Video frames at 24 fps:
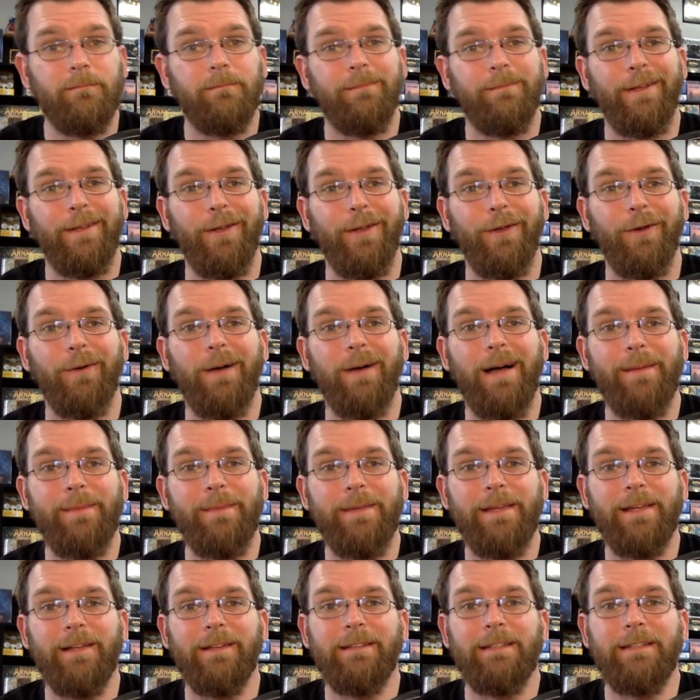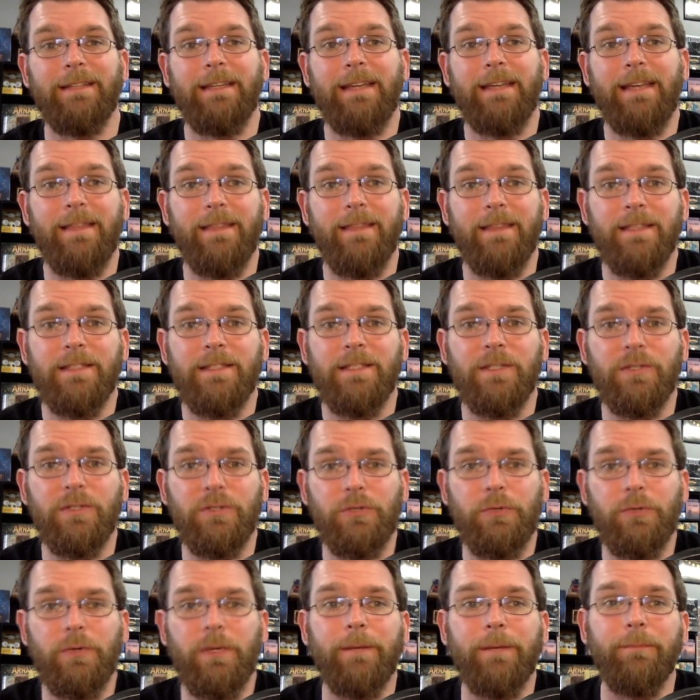Hello, I'm ELD, and this is
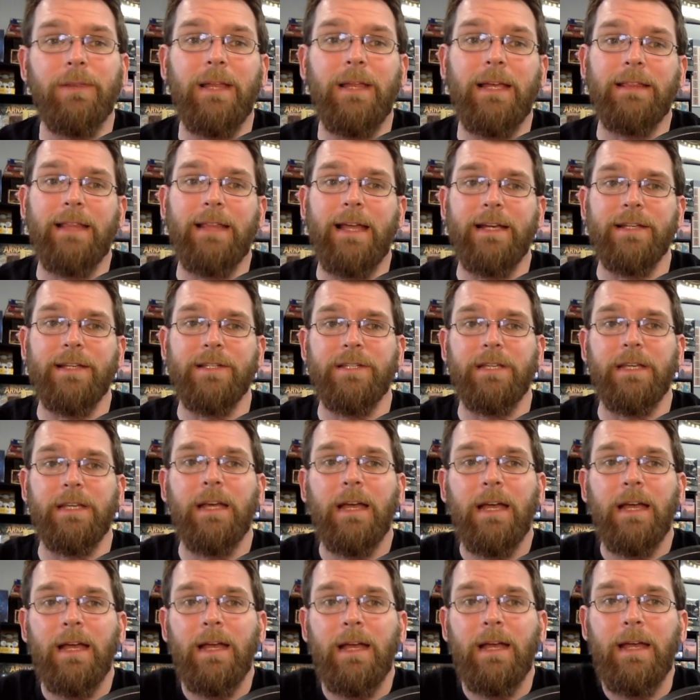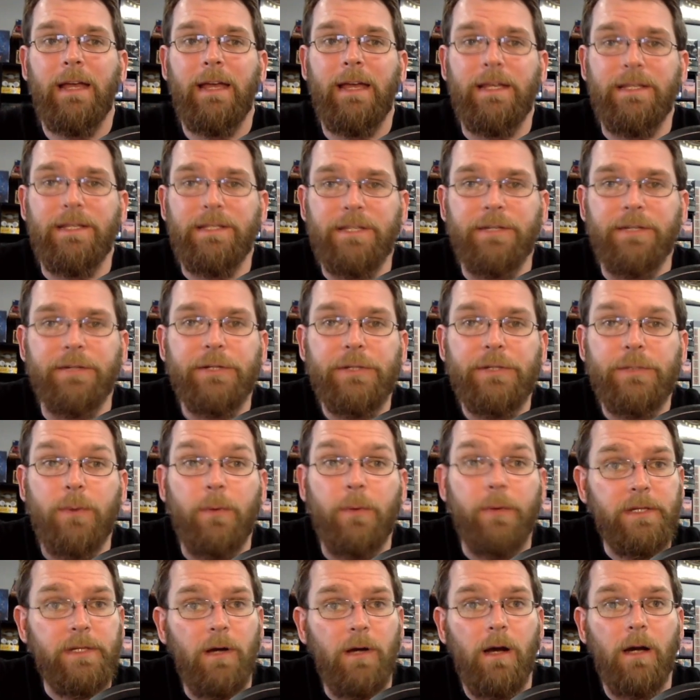You Can Play Legacy, a series where
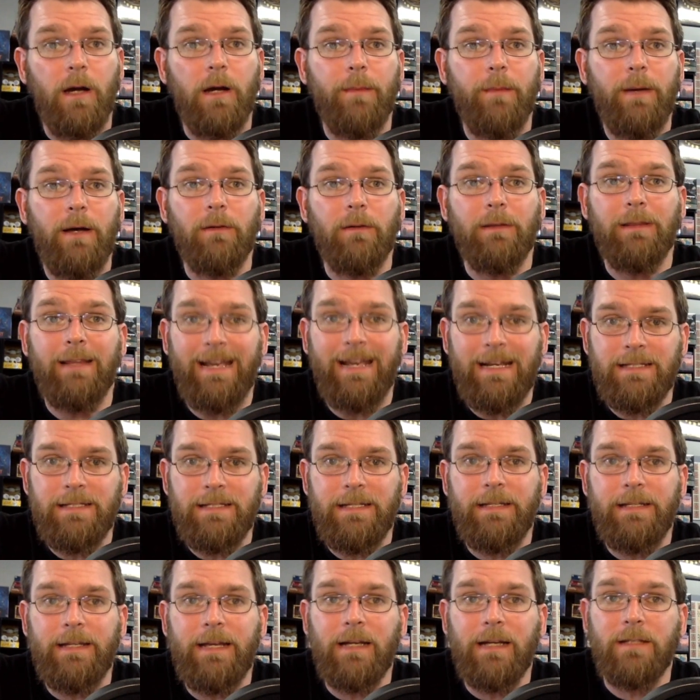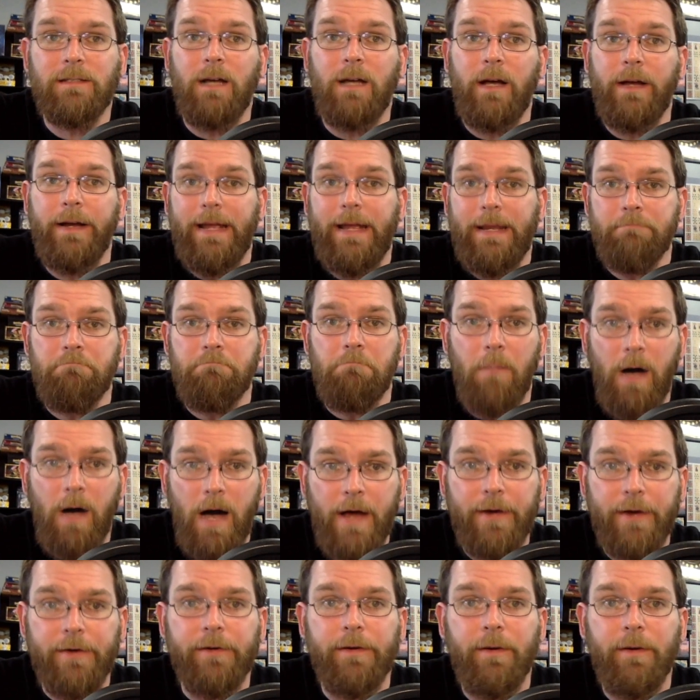we talk about legacy decks on a
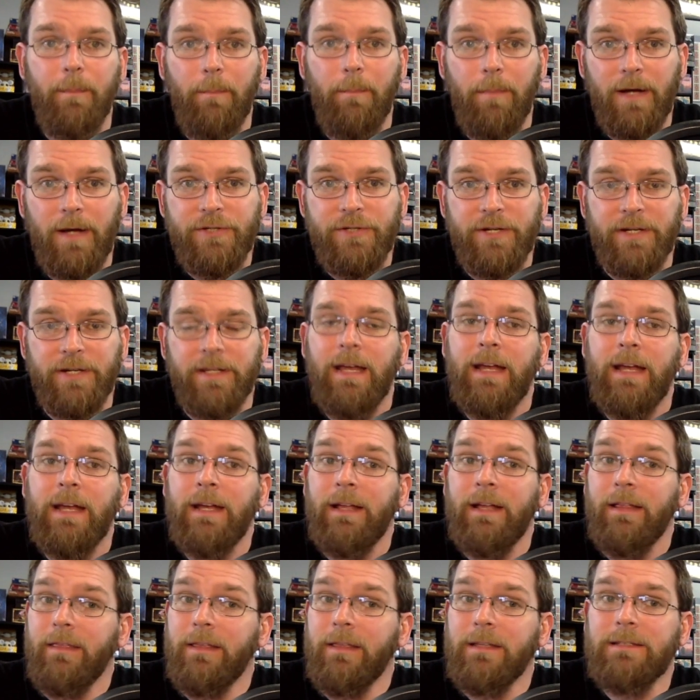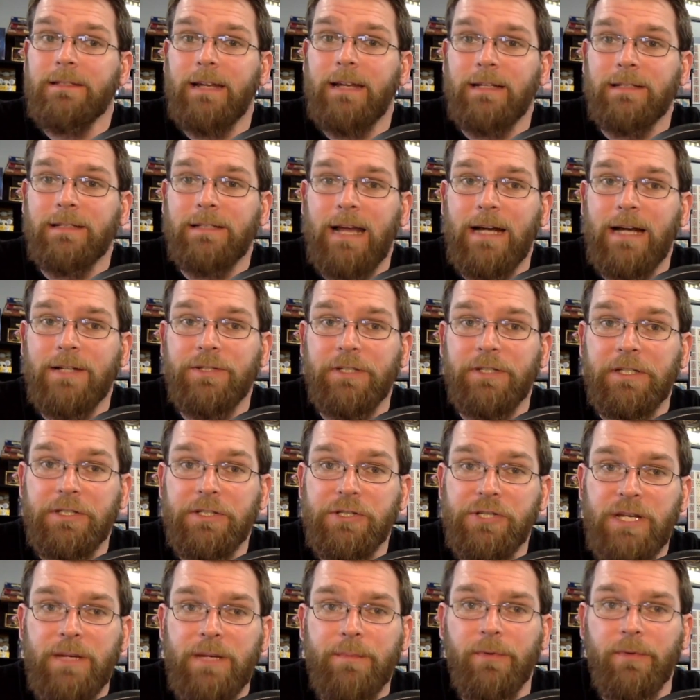modern budget. This deck is actually
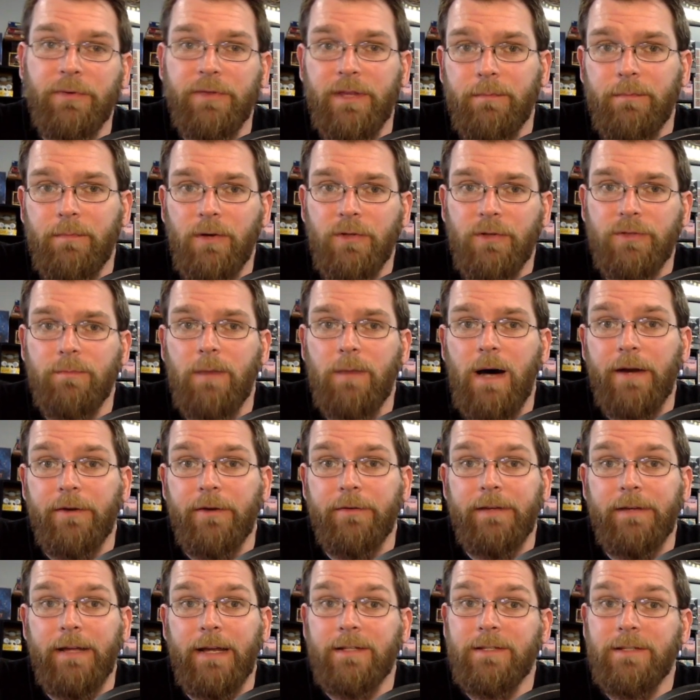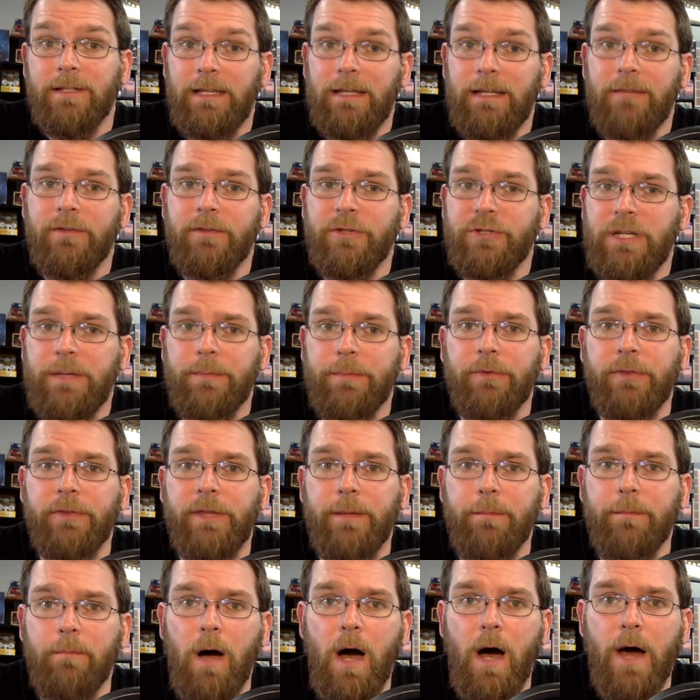cheaper than most modern decks, even cheaper
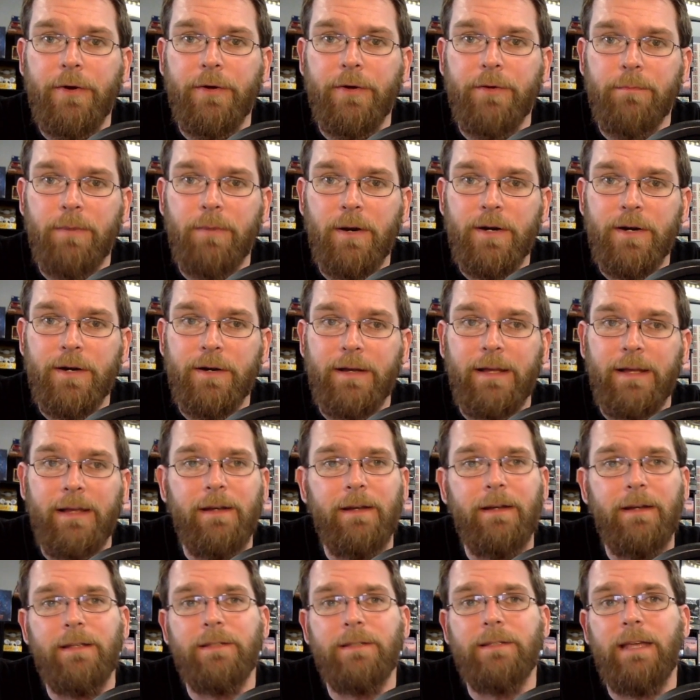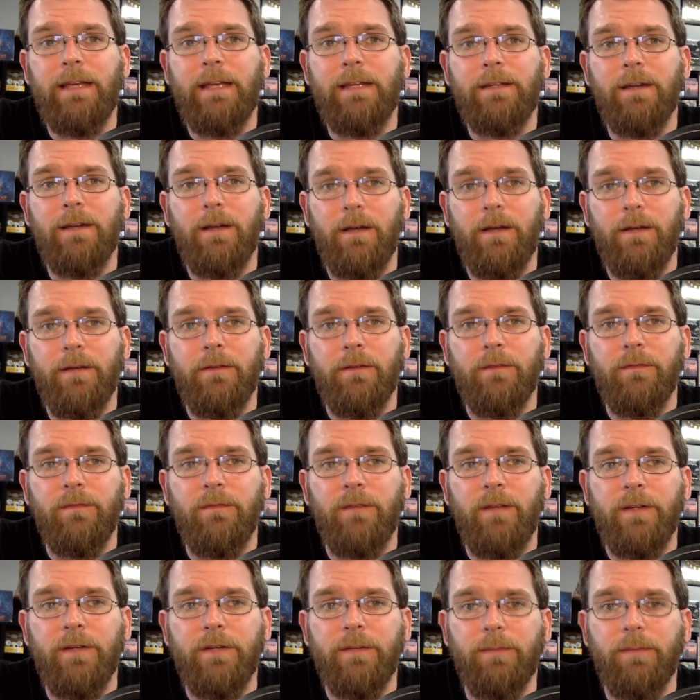than modern Burn, and it is a ton of
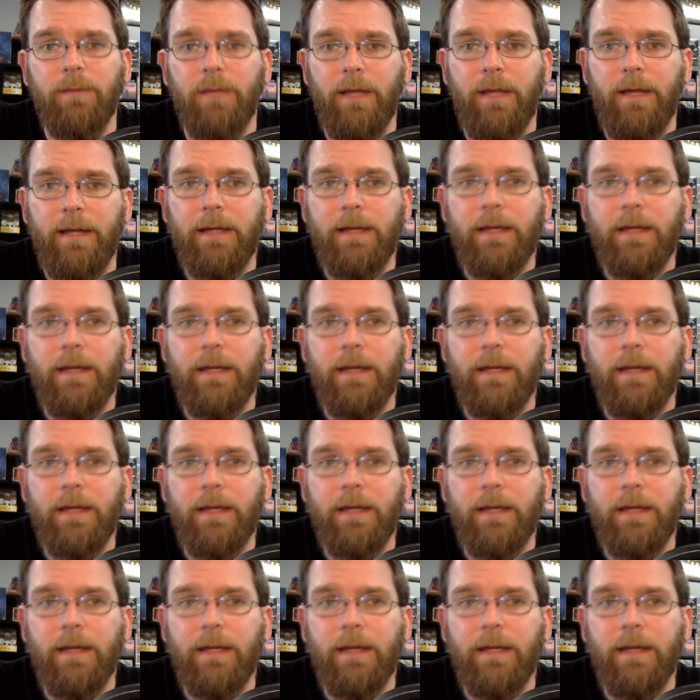fun to play.